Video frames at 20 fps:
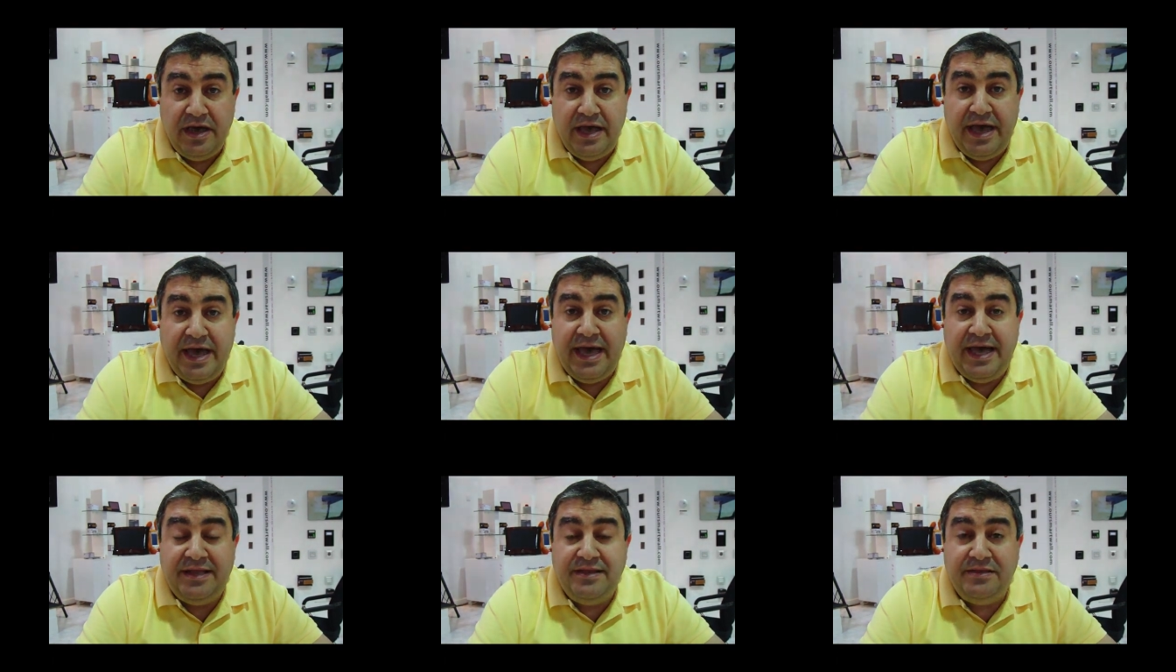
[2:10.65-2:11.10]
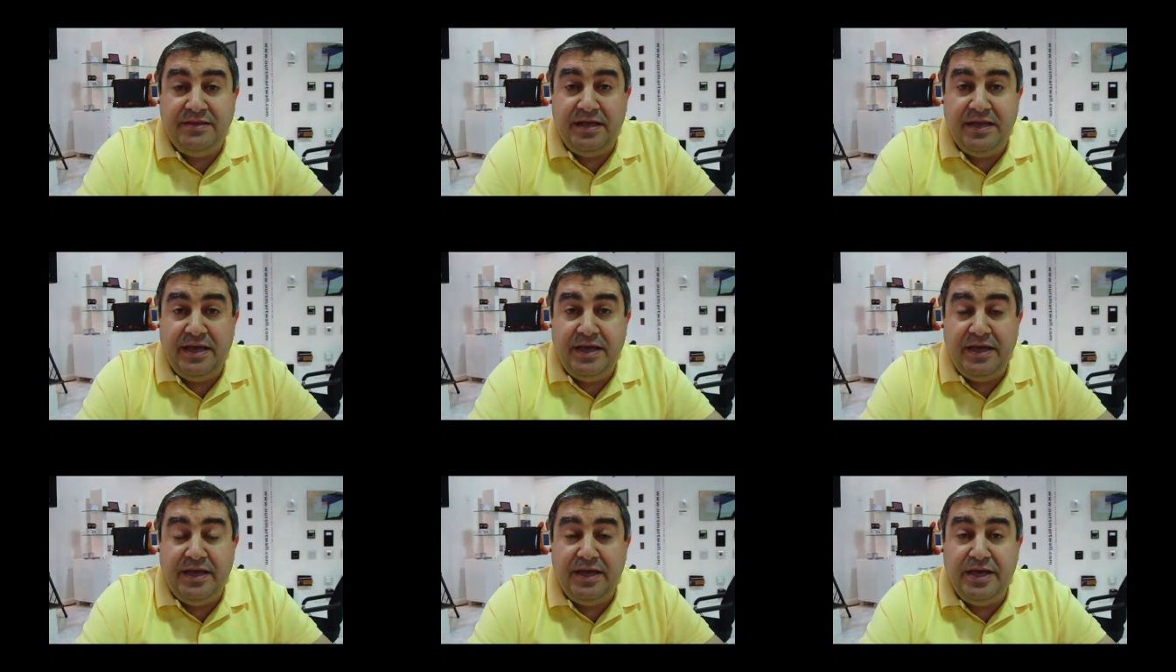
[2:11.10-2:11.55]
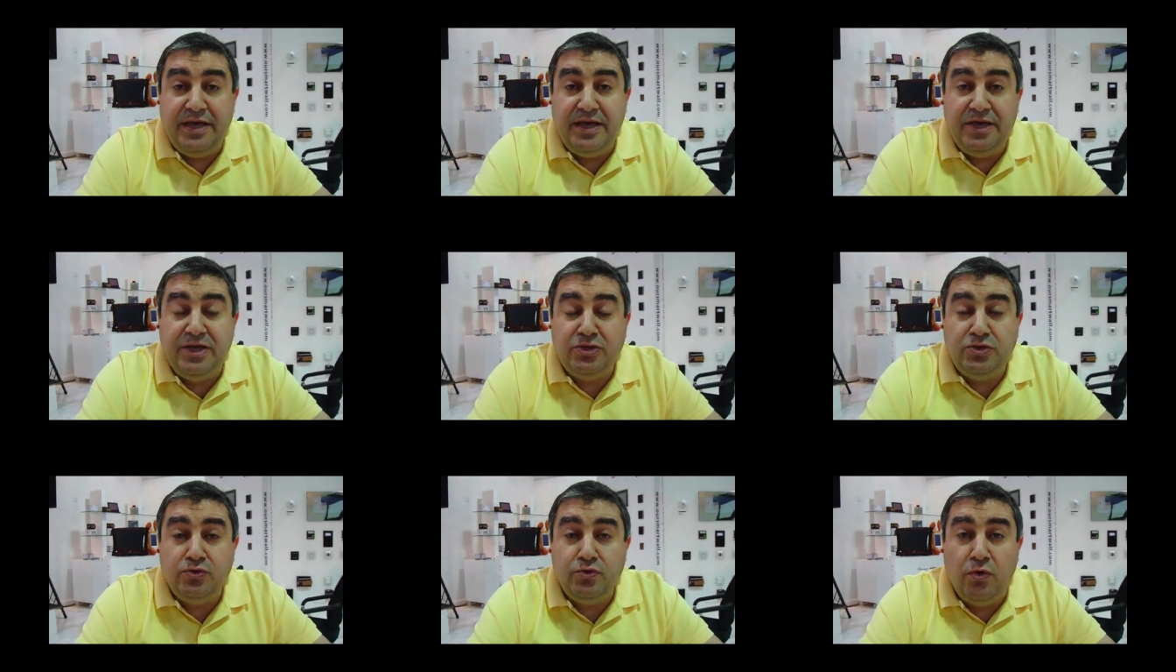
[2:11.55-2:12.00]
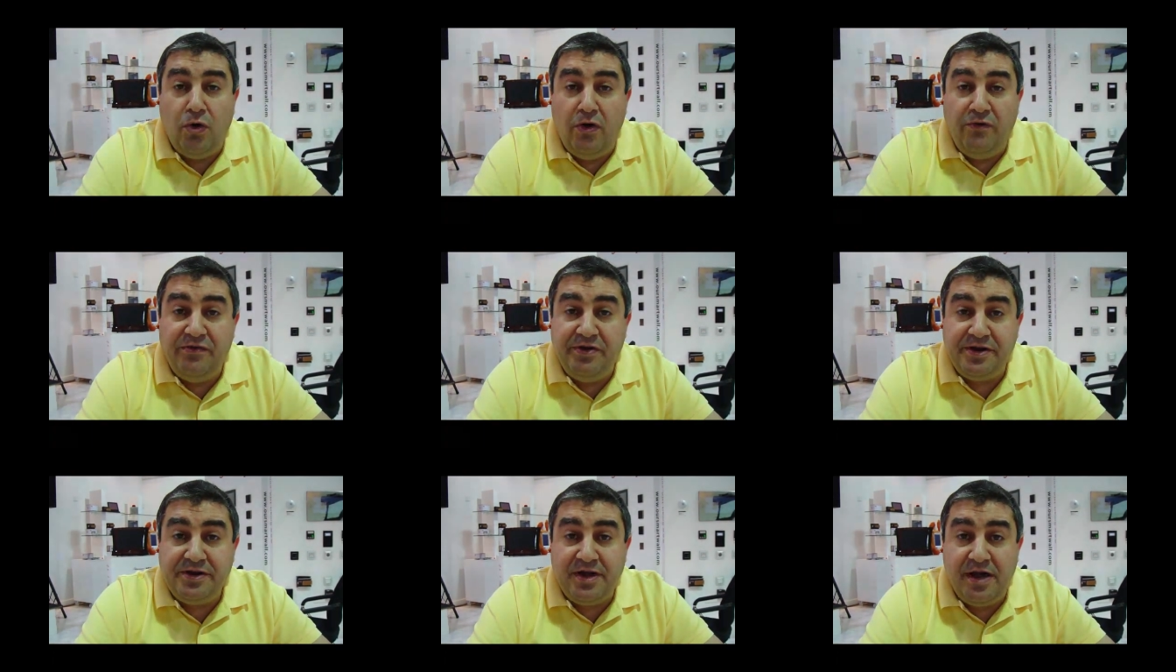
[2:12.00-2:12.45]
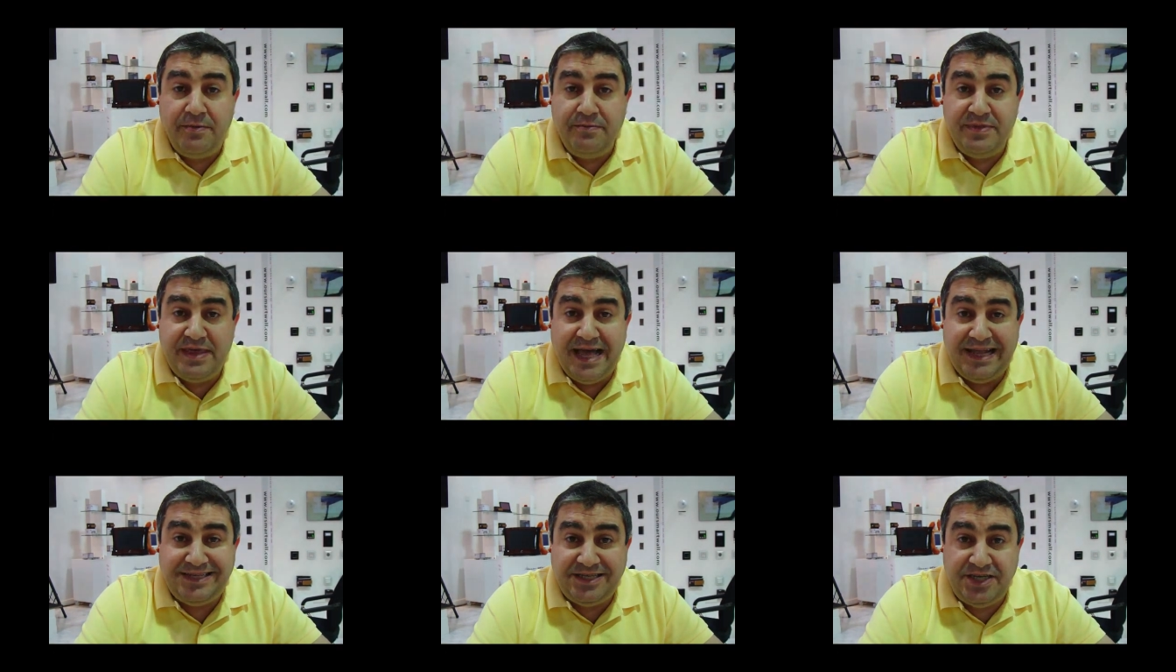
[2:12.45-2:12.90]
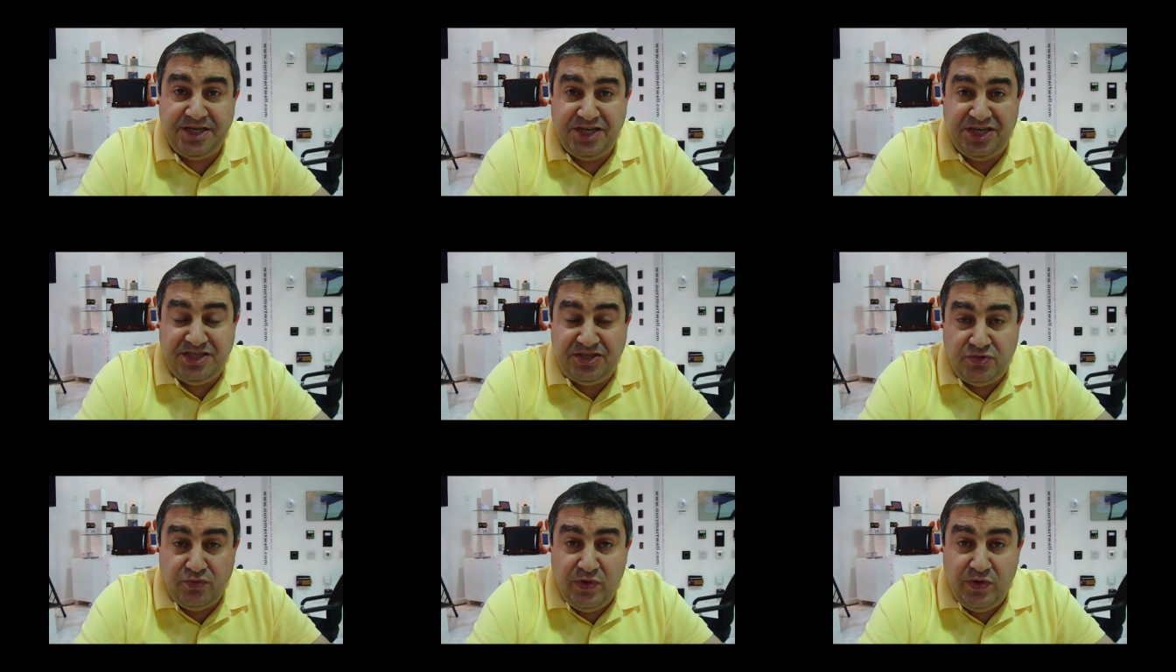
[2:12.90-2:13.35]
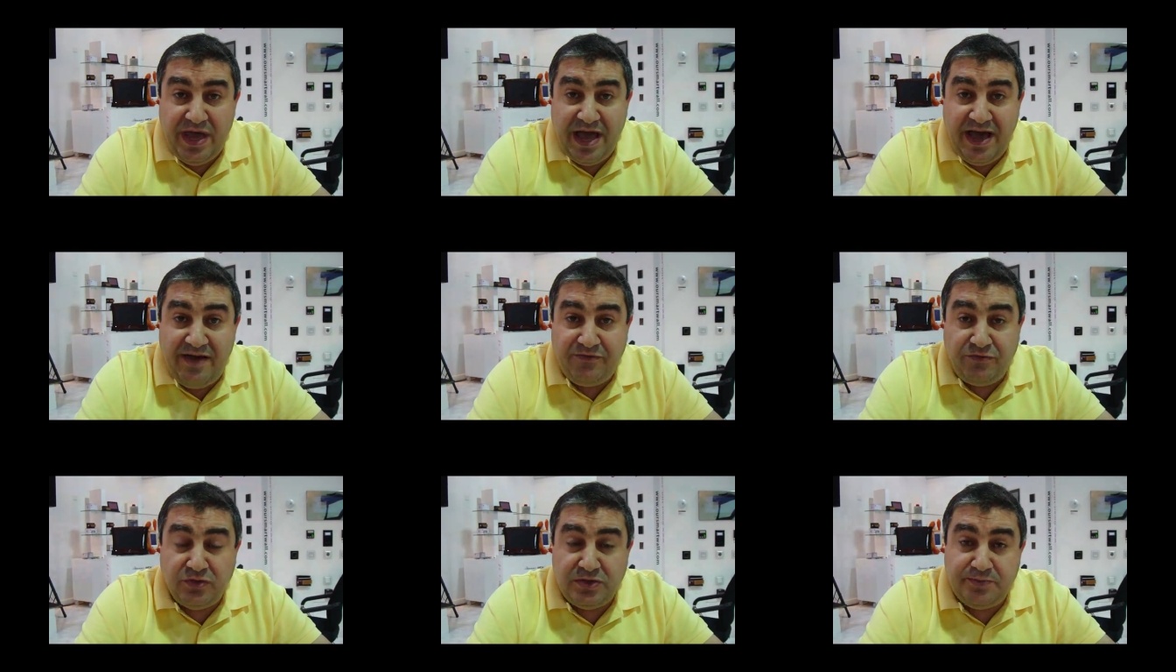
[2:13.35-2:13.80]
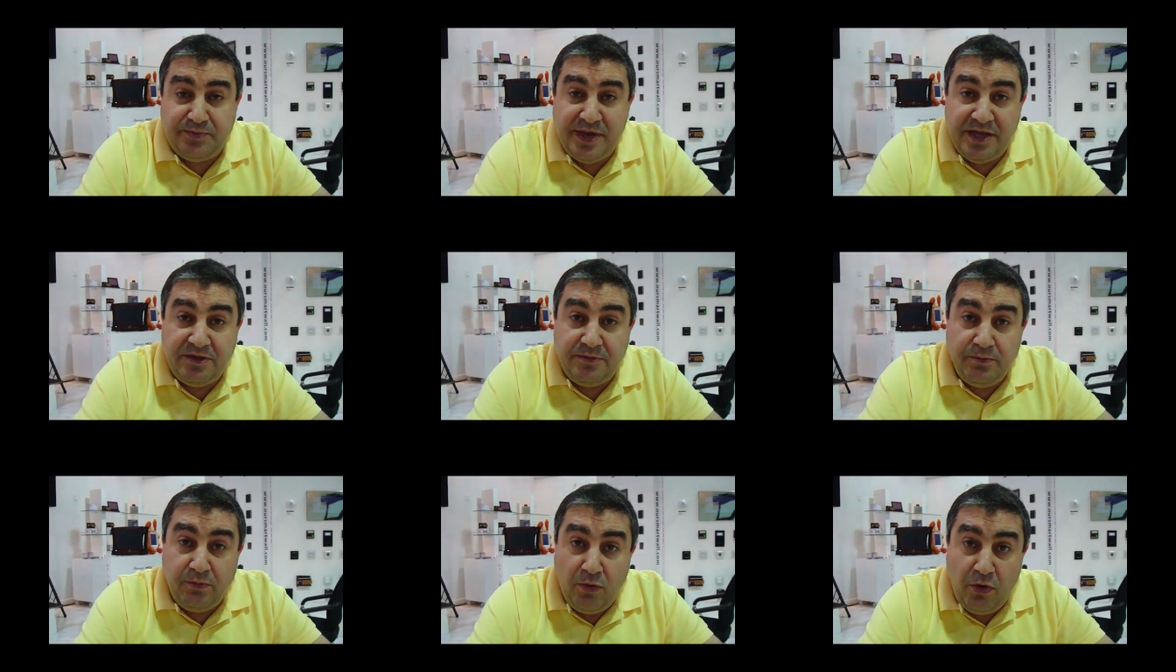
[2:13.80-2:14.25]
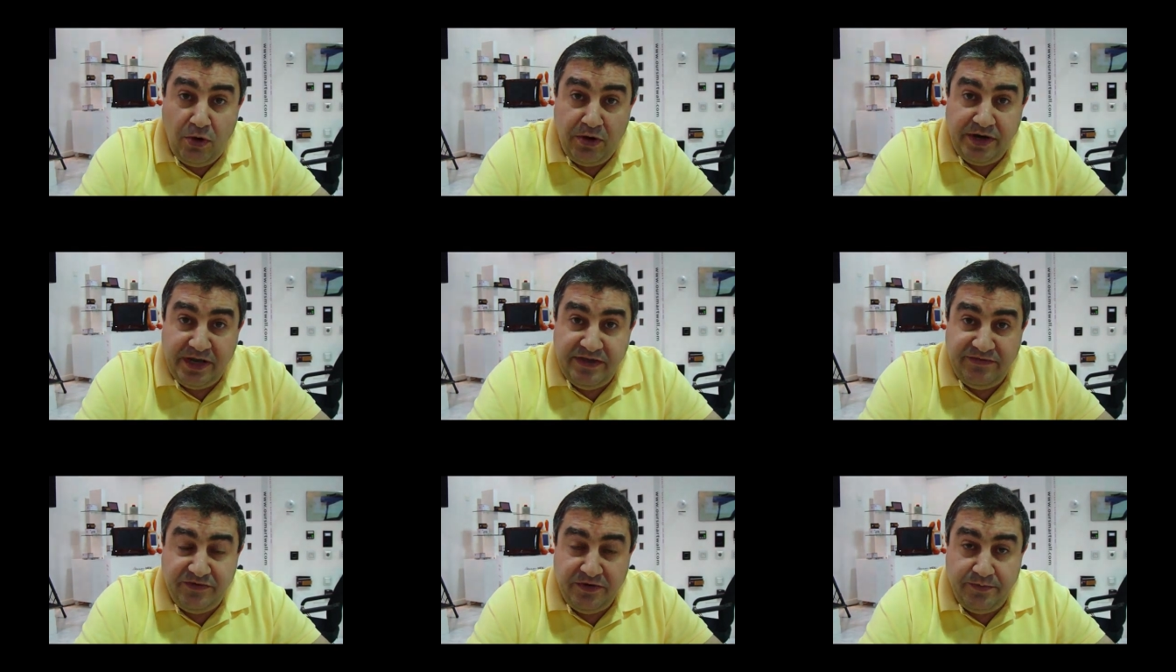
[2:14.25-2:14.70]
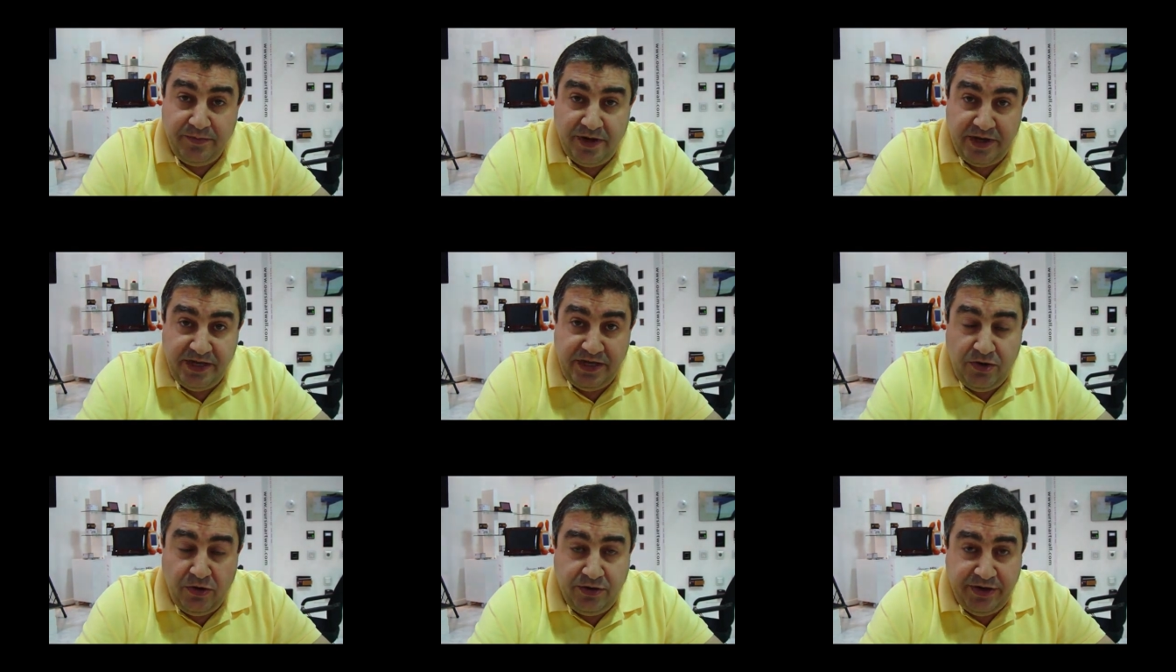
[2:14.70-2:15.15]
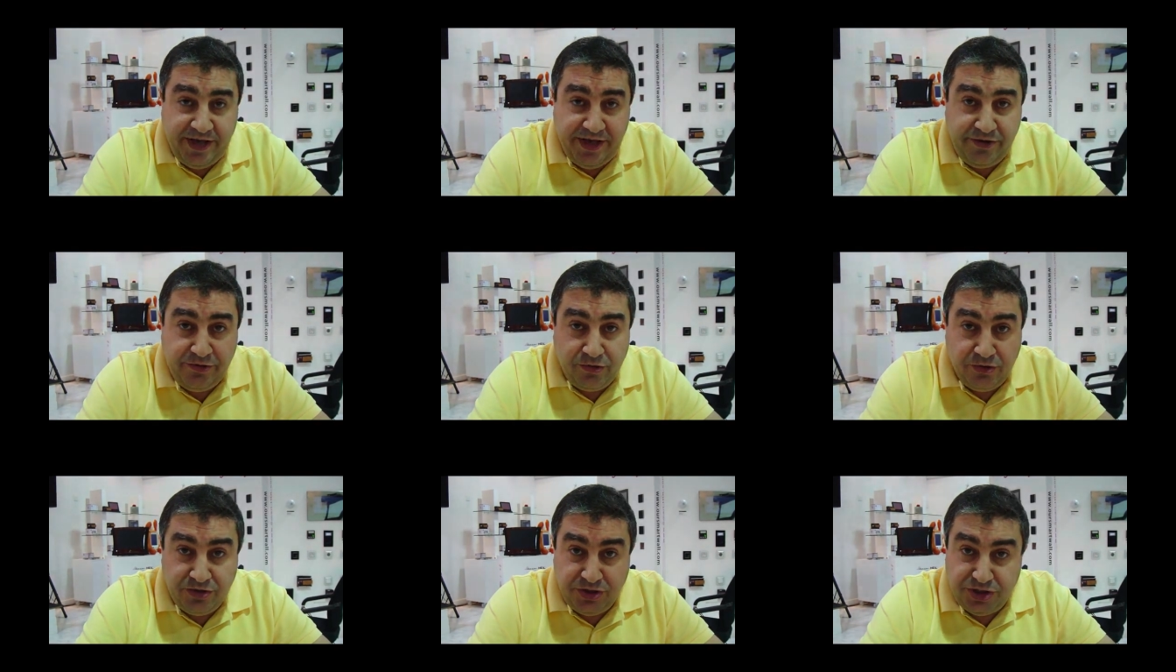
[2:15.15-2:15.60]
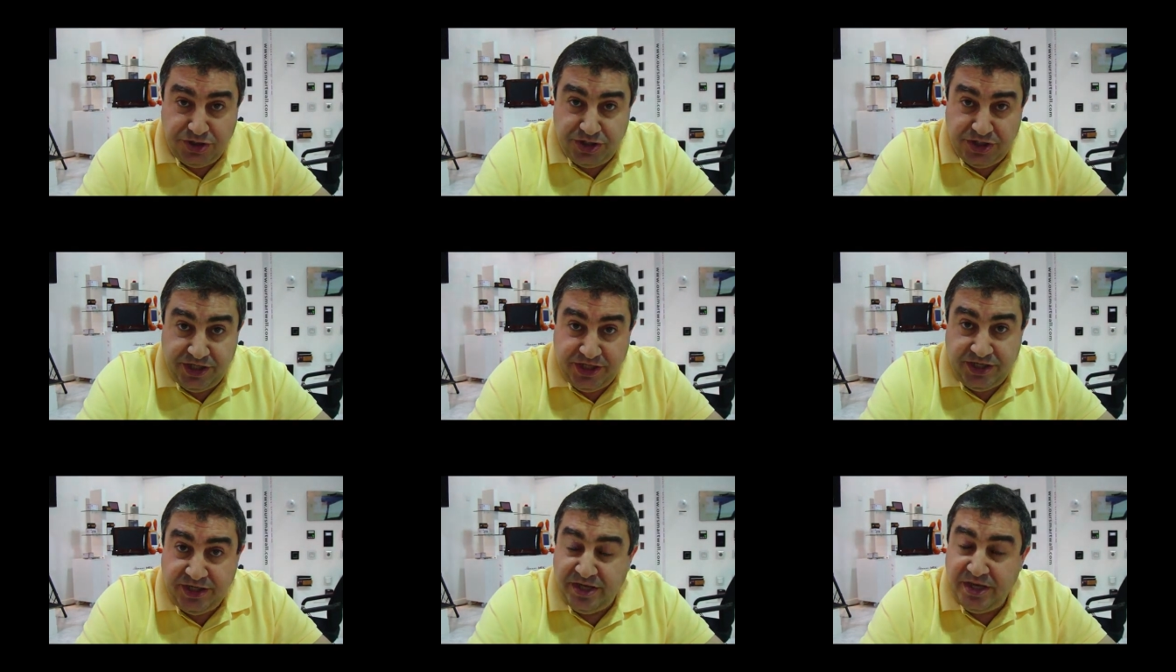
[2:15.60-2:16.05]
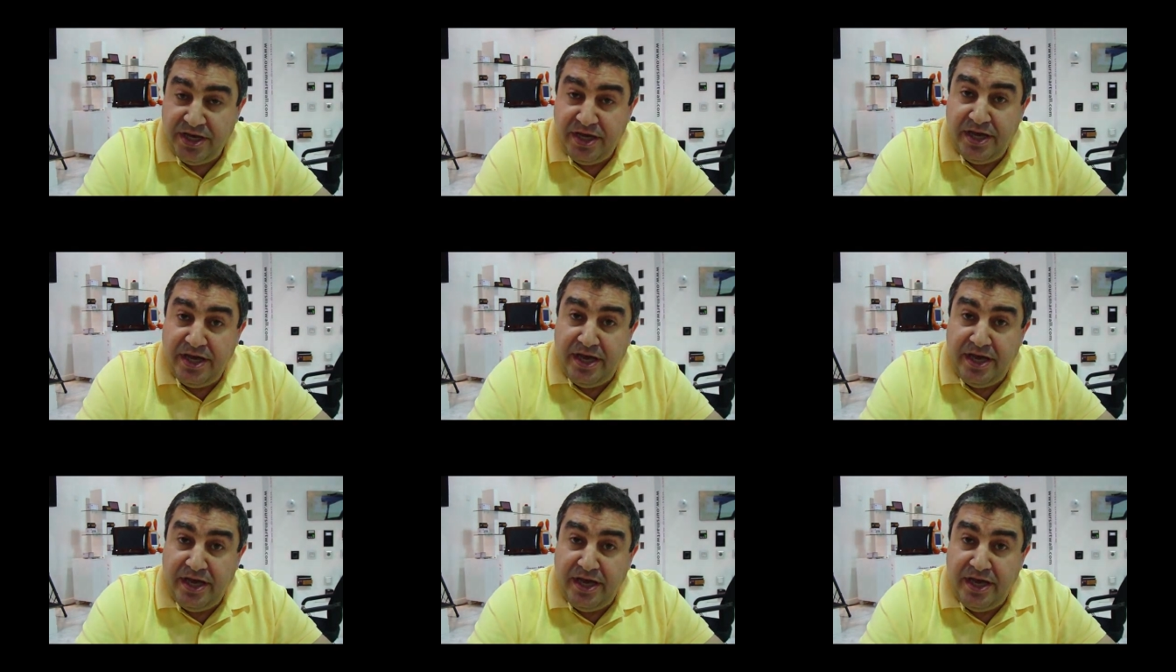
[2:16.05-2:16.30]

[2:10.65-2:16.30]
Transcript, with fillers: and uh, uh, to overcome that heat we have to spend more even money on air conditioning, uh,